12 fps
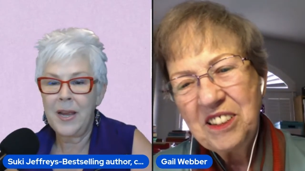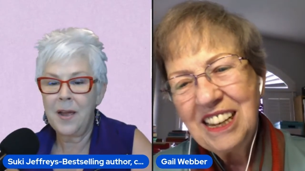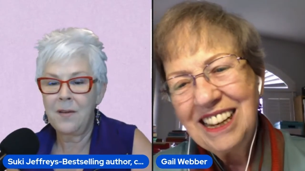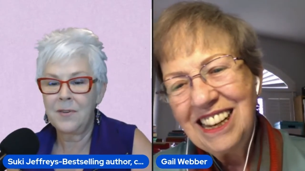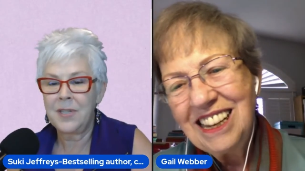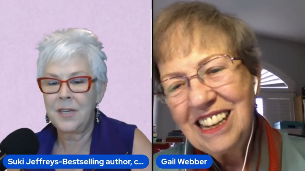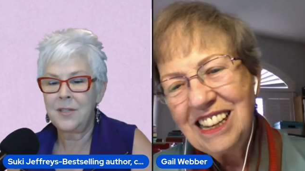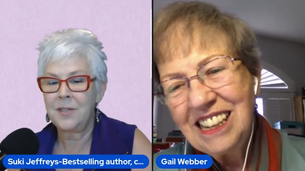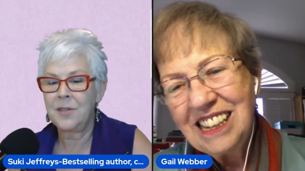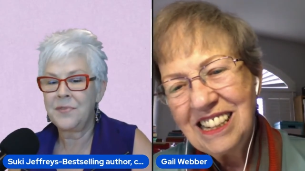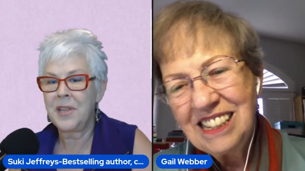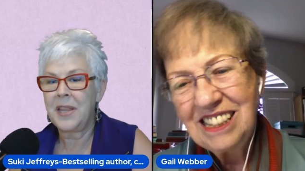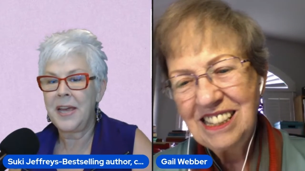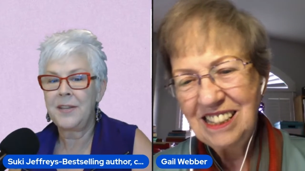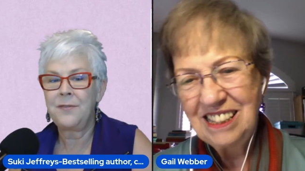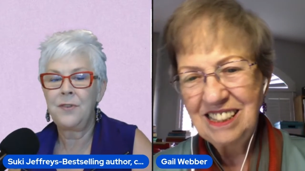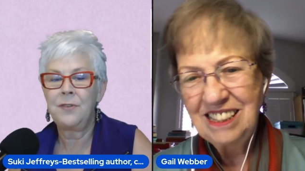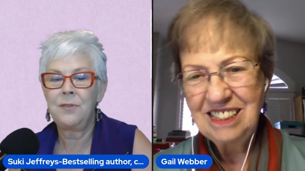Speaker 1: conversations over the
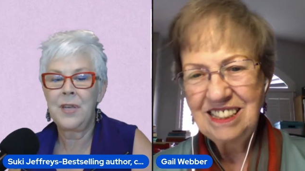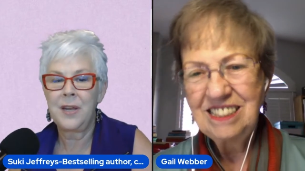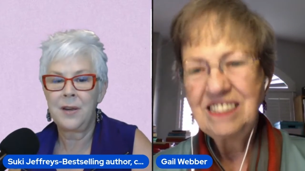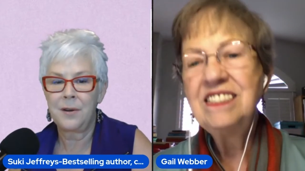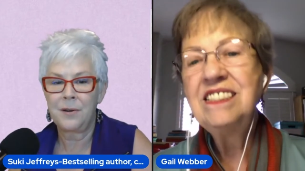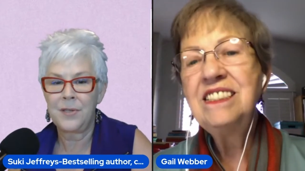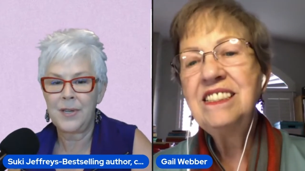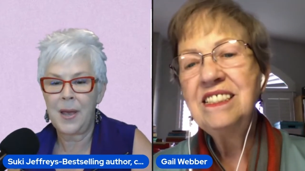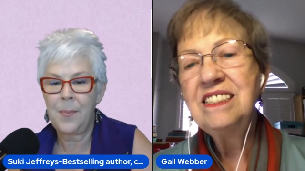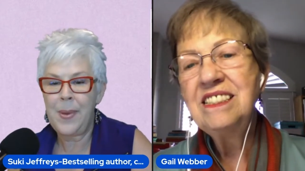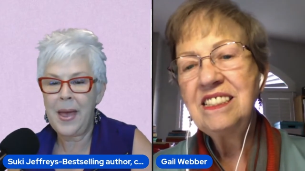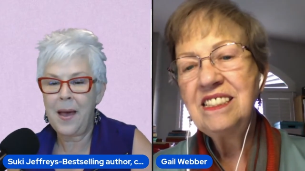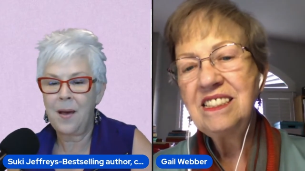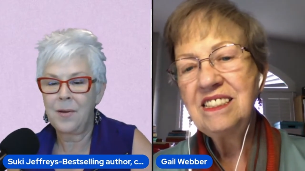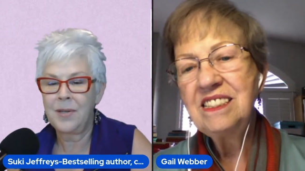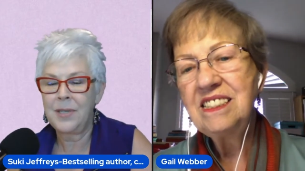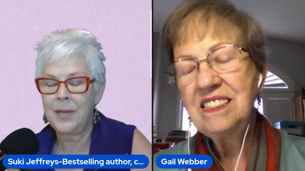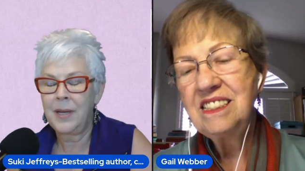last few years
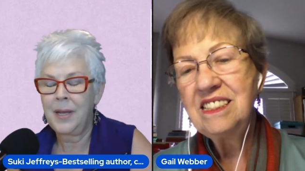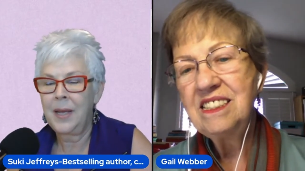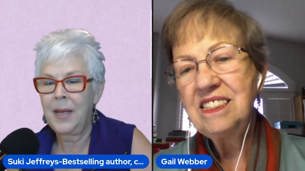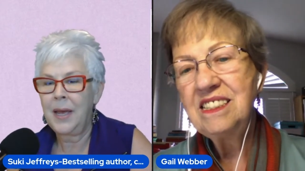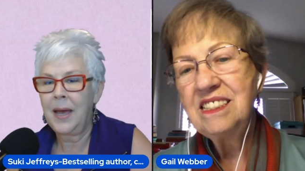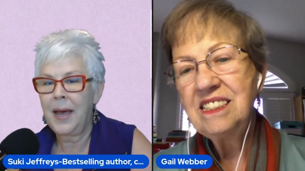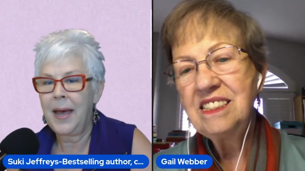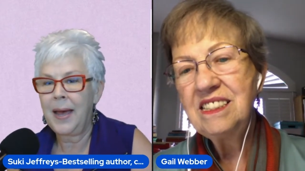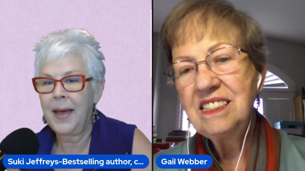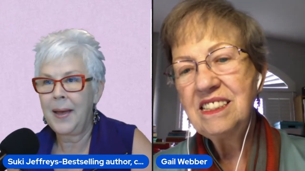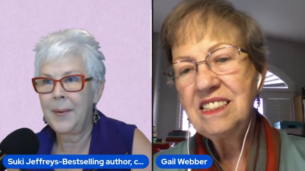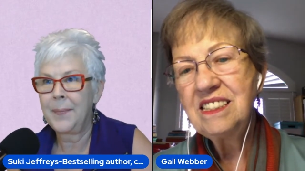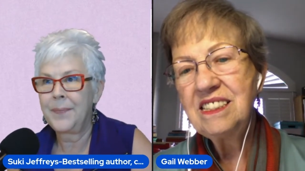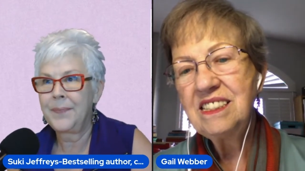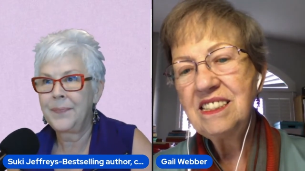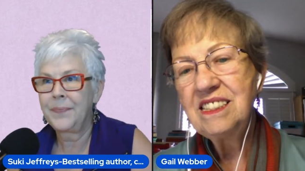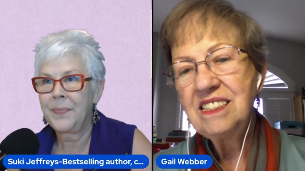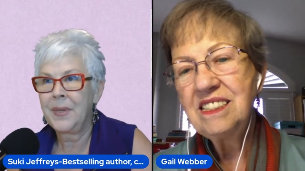about um,
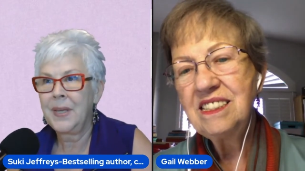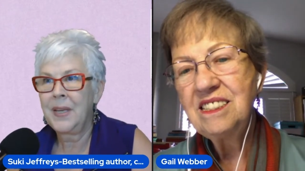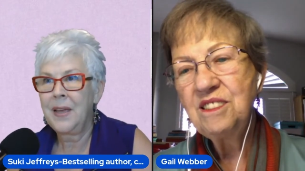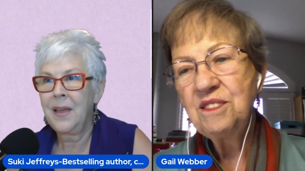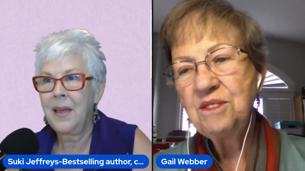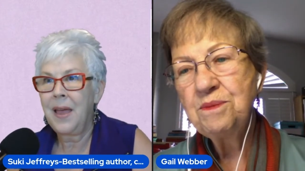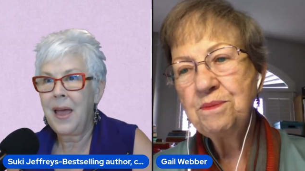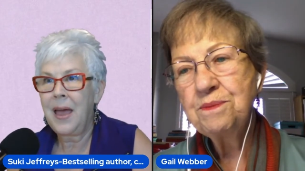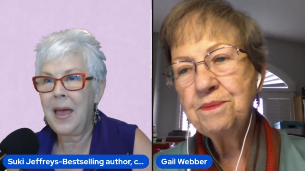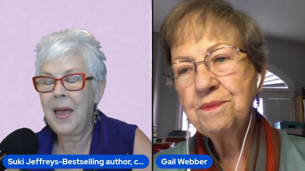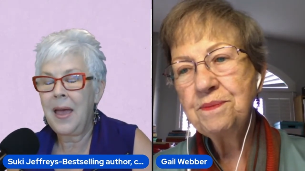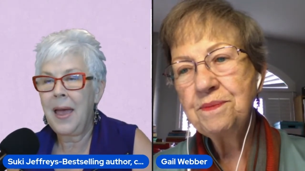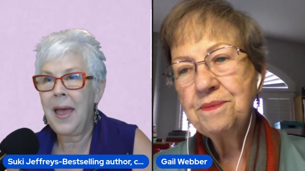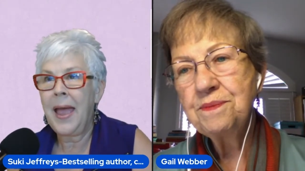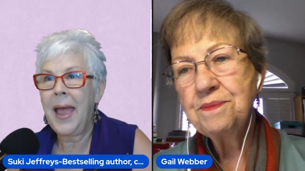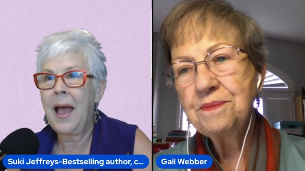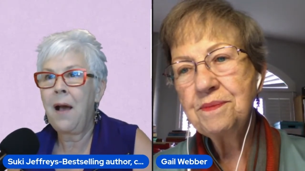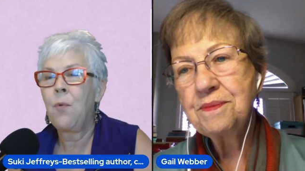a, a,
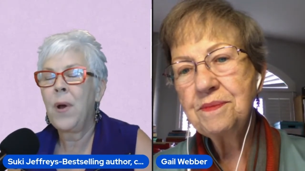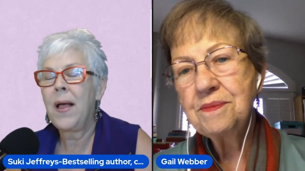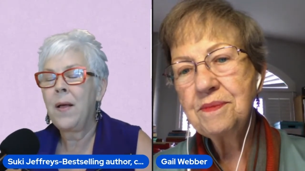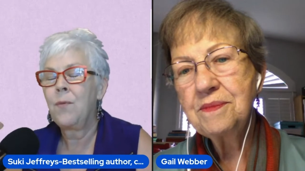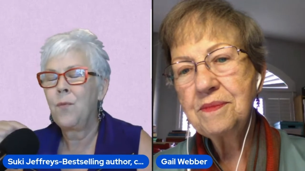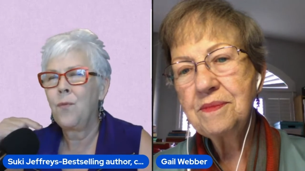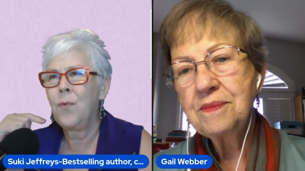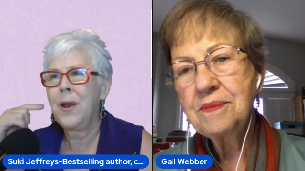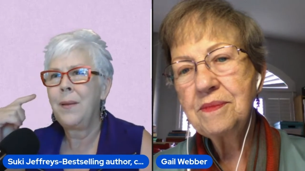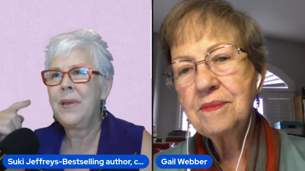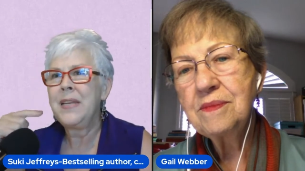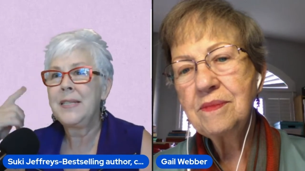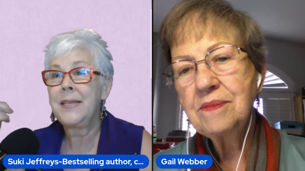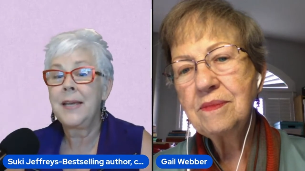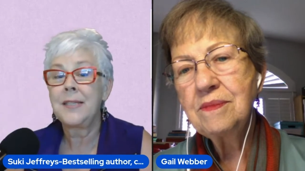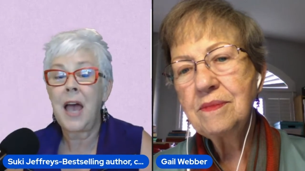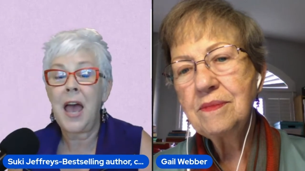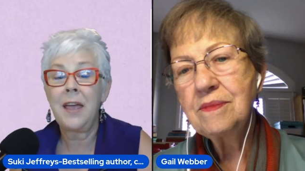well, what I mean to say
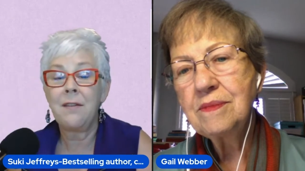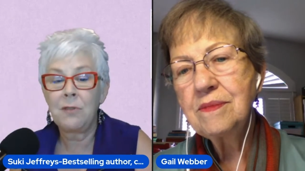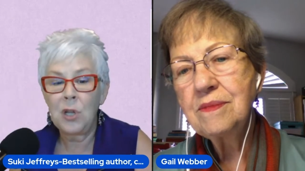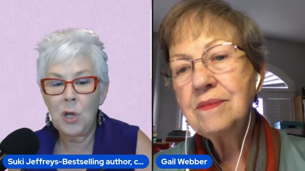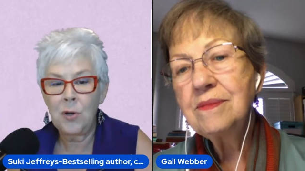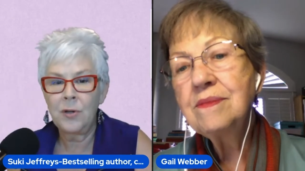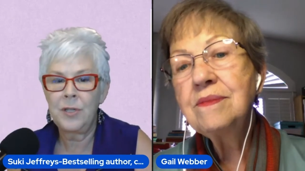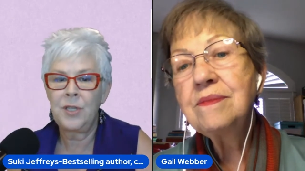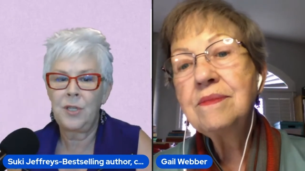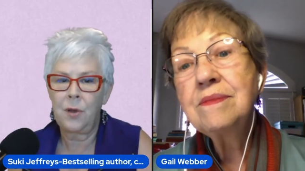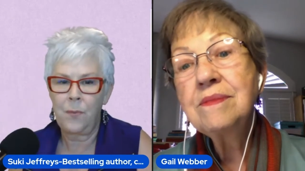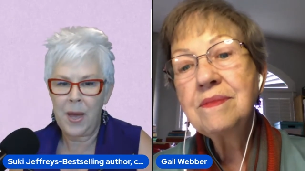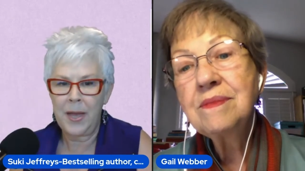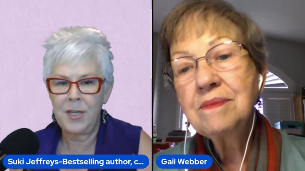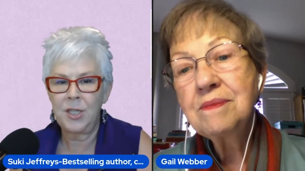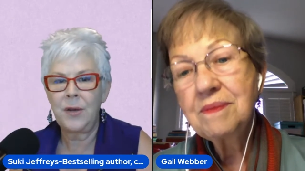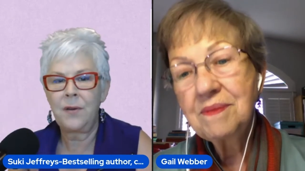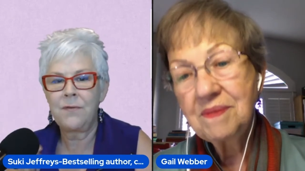is, I have learned so
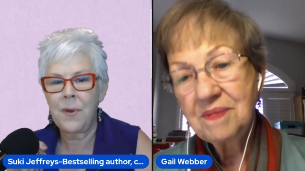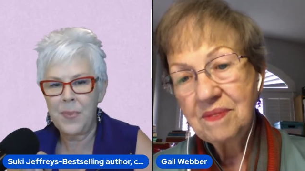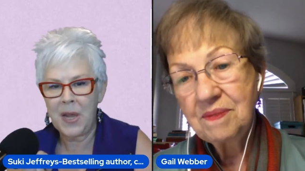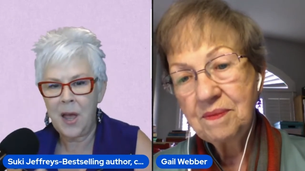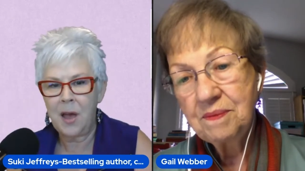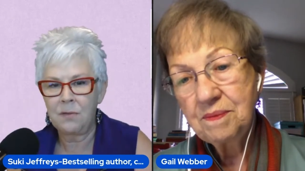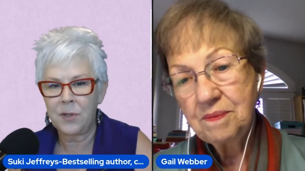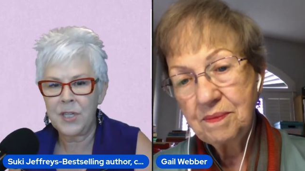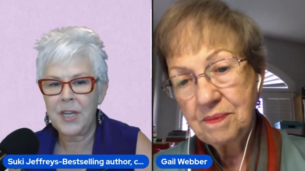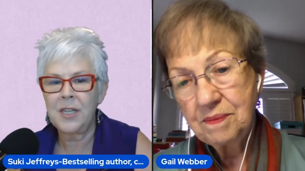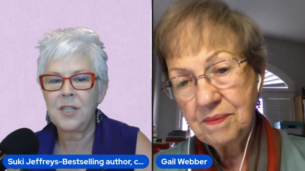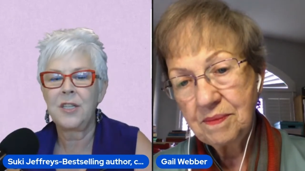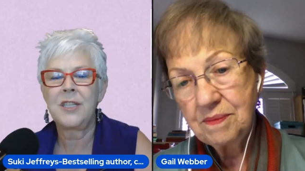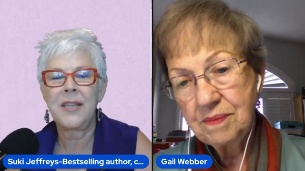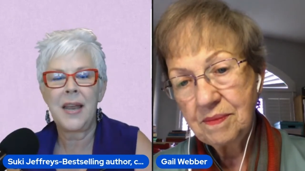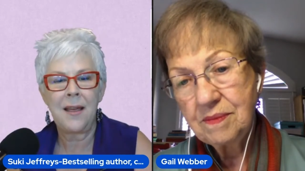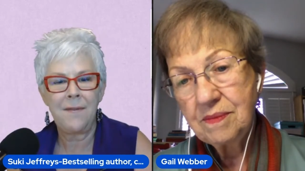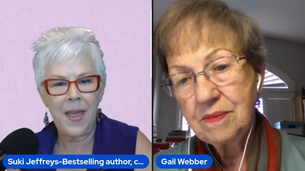much from the conversations
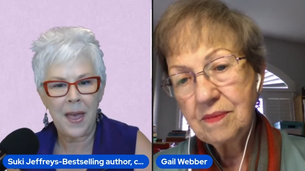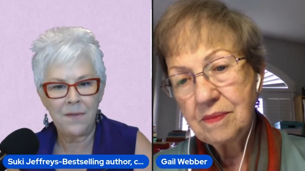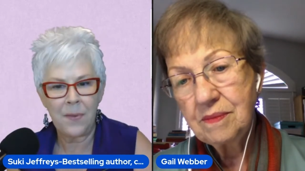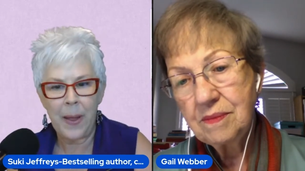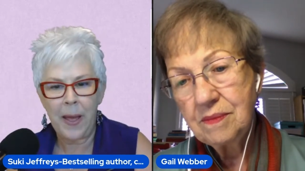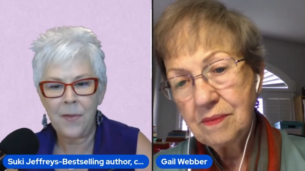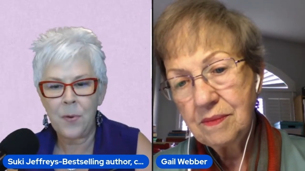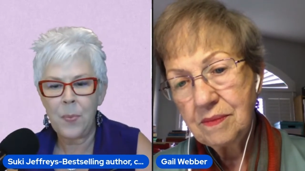that I've had from other